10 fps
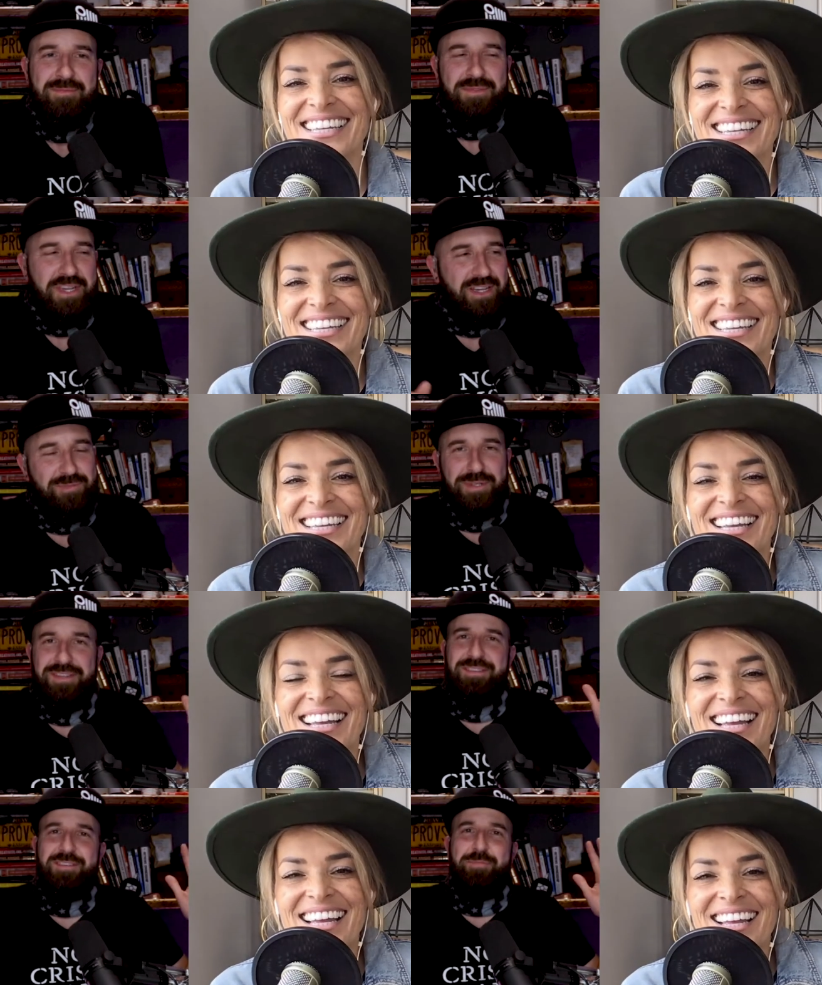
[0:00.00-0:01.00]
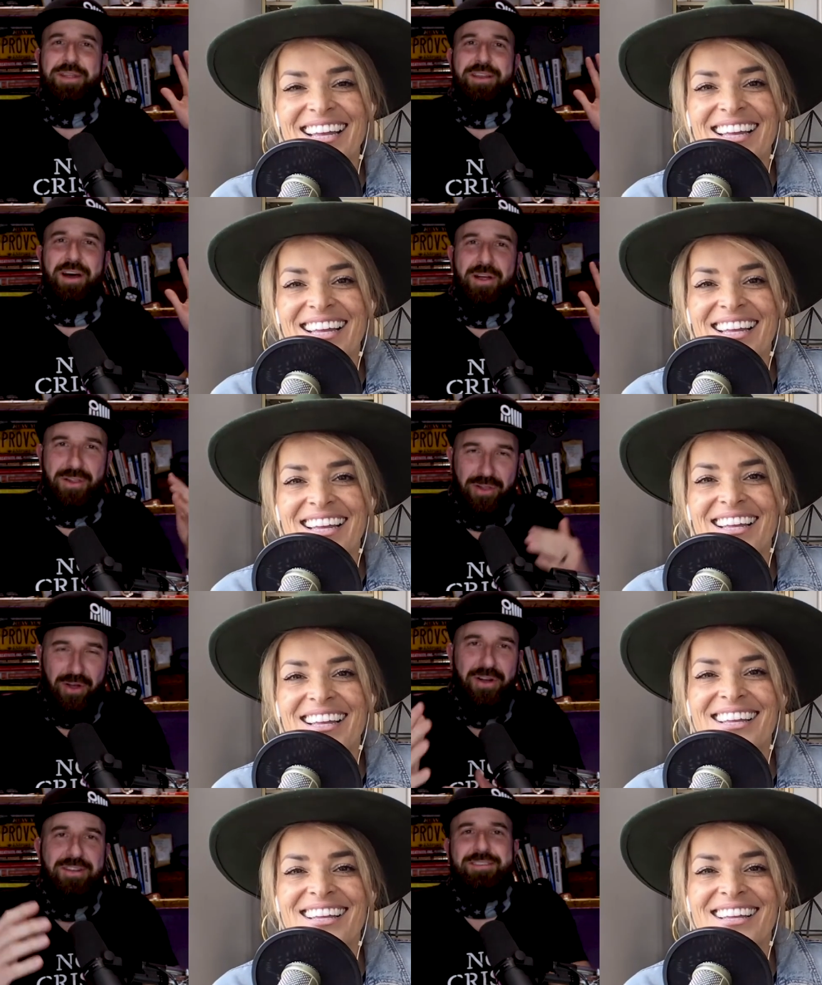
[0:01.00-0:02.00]
Speaker 1: Jasmine, this has been a
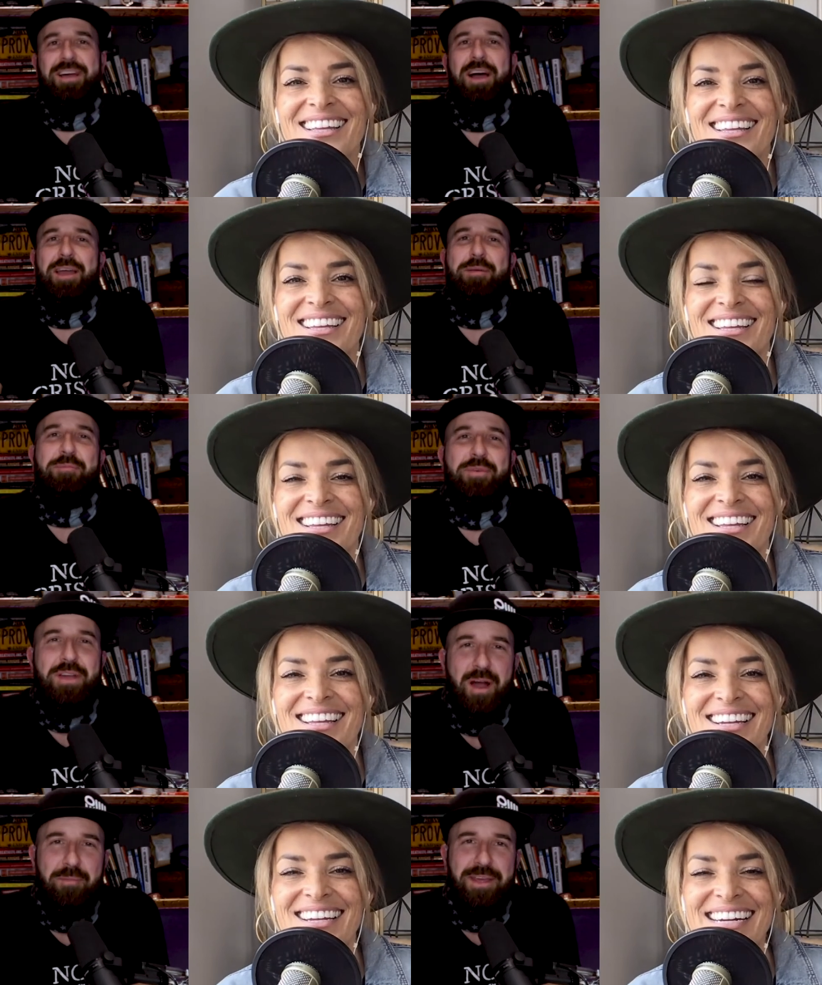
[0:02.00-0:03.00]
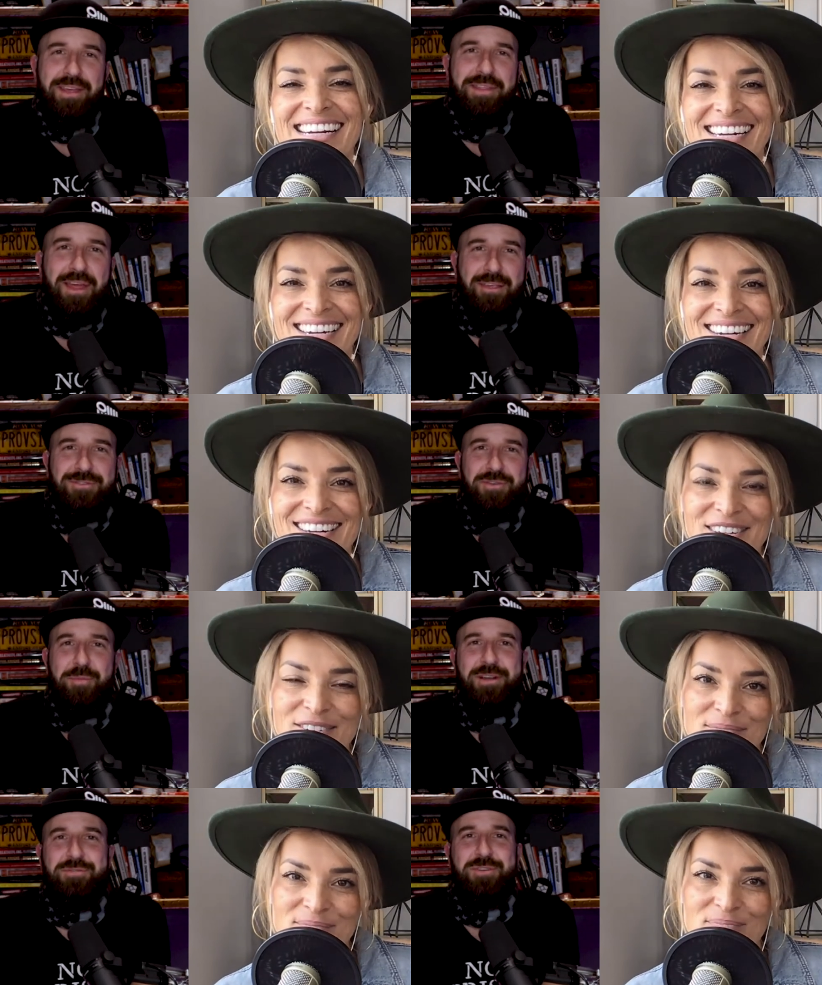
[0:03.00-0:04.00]
long time coming. Thank you so
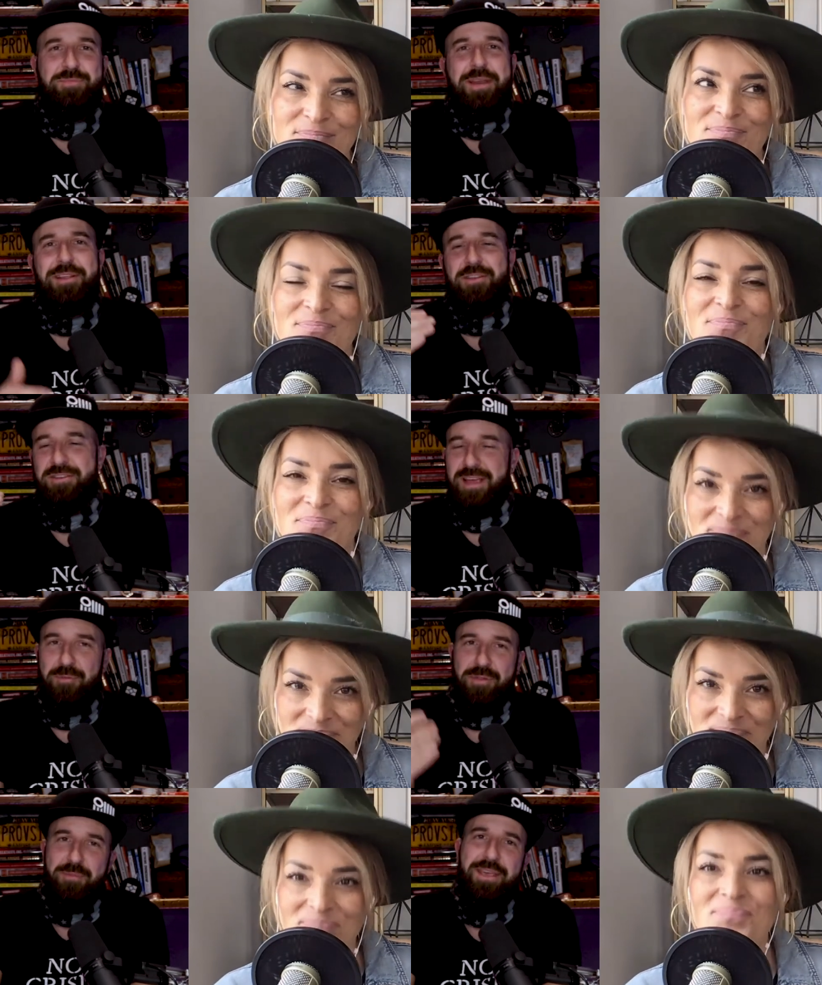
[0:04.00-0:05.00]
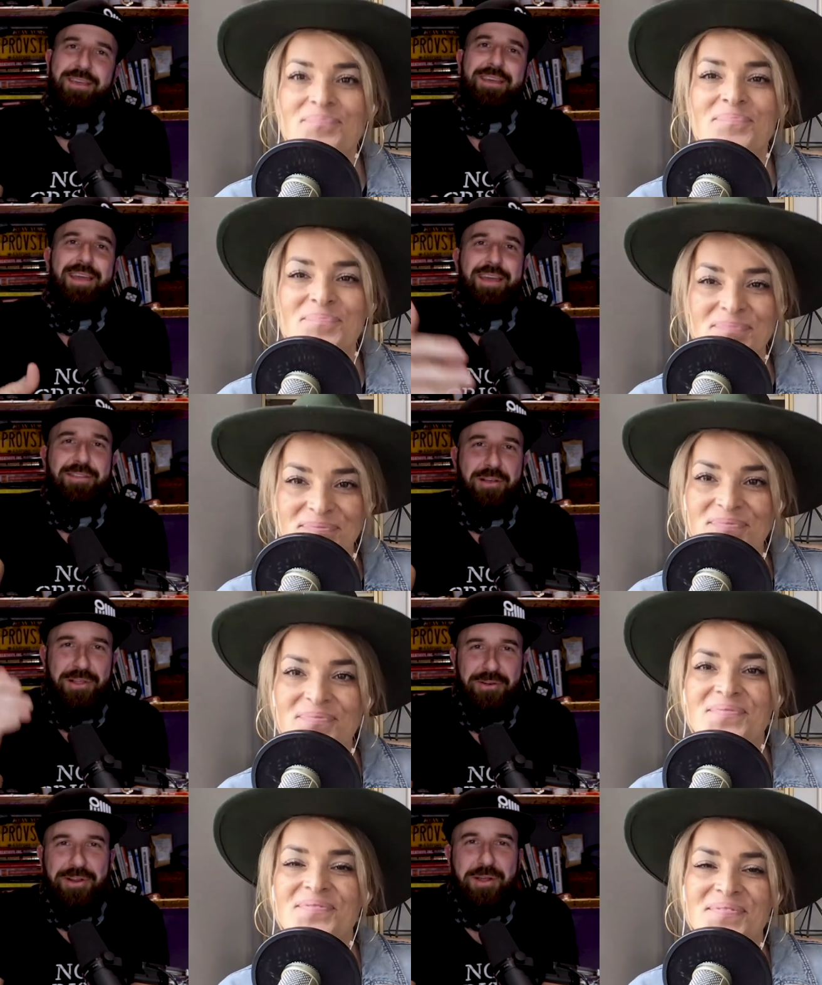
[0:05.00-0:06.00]
much for spending a little time with me and the
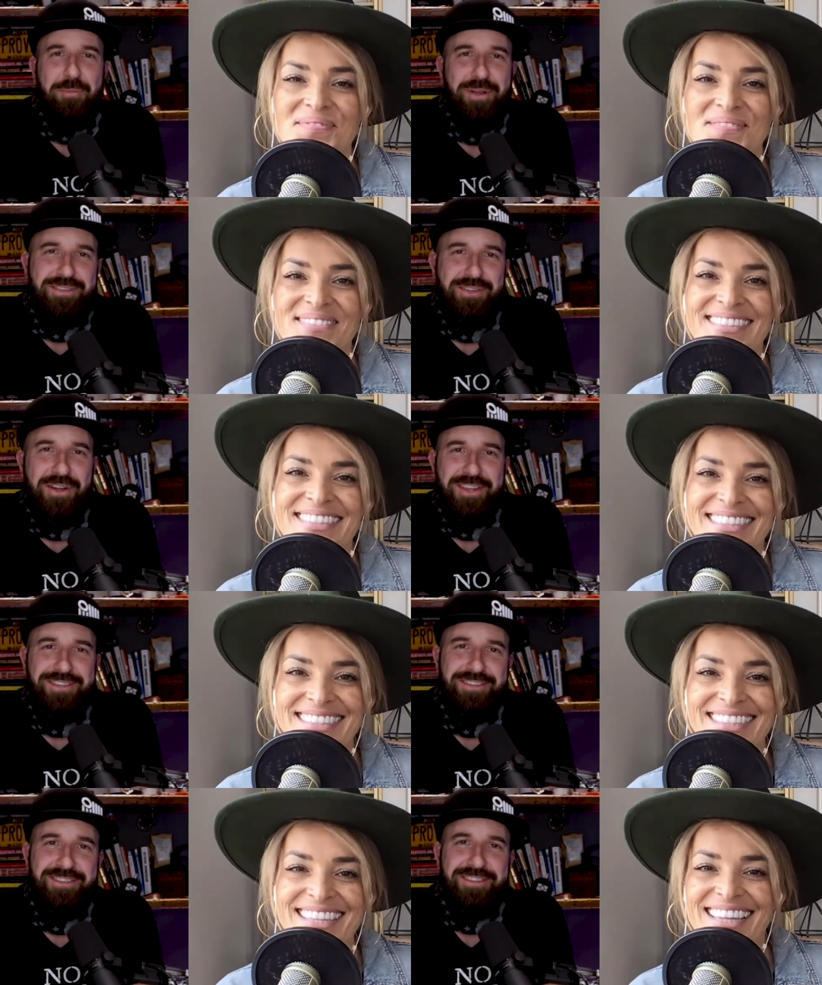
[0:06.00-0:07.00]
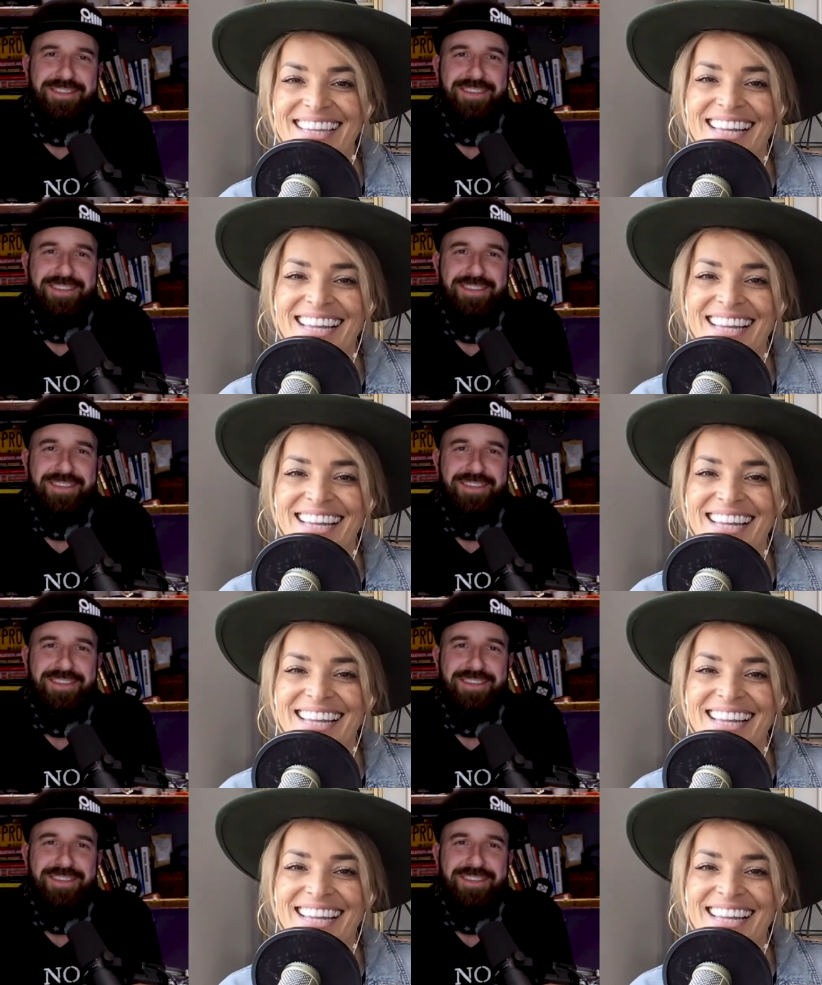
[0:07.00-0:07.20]
Clarity Compressed audience.